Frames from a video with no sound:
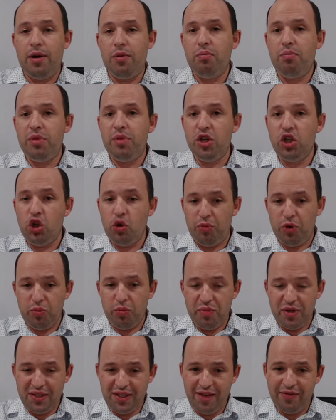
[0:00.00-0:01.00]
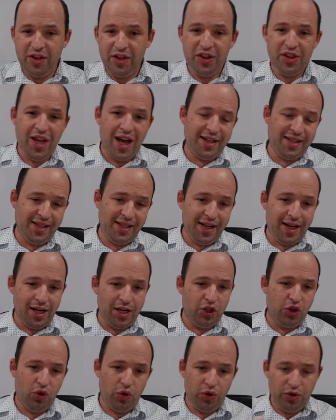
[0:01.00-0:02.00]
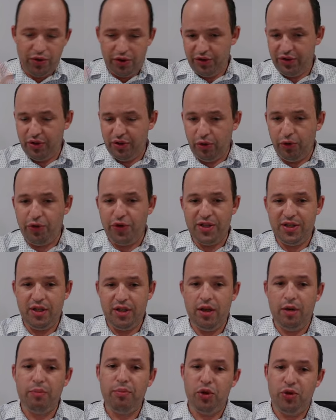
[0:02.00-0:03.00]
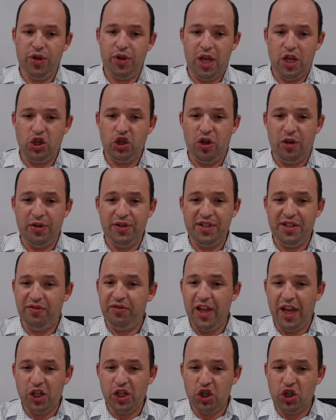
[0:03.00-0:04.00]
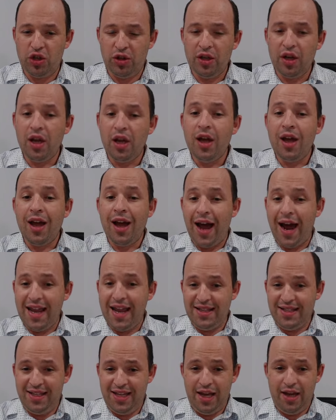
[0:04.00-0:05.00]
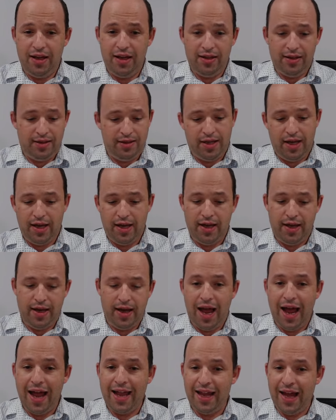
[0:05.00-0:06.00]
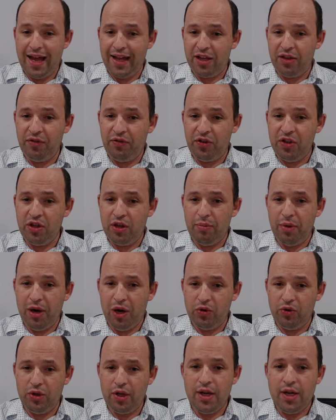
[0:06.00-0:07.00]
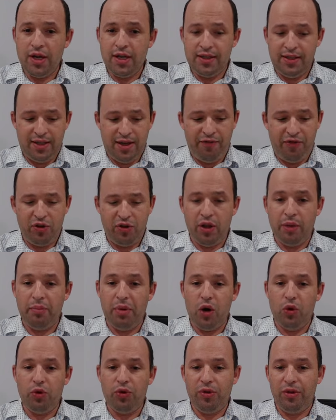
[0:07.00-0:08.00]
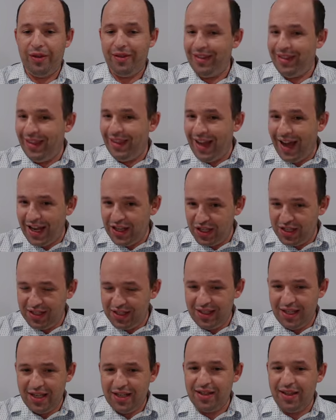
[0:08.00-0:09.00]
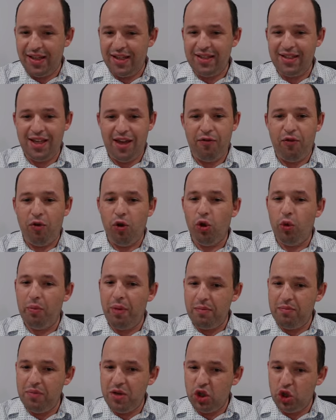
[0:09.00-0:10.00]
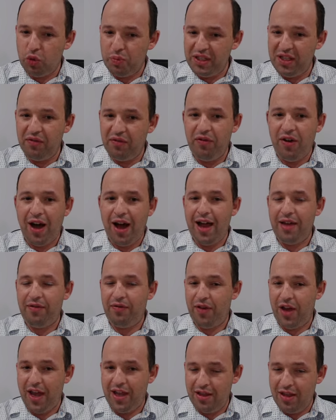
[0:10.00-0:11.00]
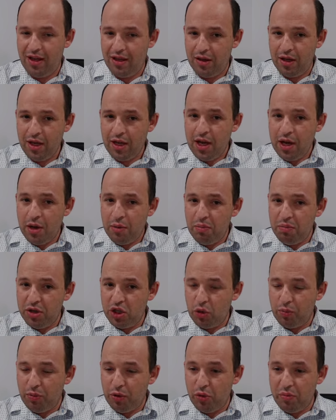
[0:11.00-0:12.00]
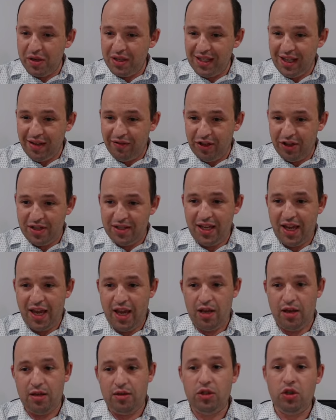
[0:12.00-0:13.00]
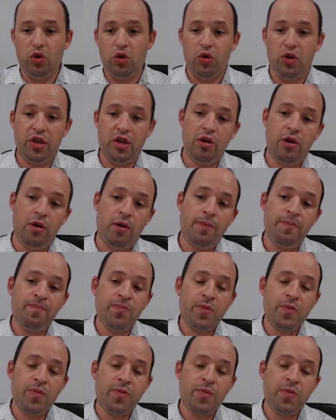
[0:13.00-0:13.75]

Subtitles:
bishop on b7 tactically, so there is already potential deflection ideas. I can think about something about knight e6, let's say, followed by bishop c5, and then bishop on b7 is hanging. So here,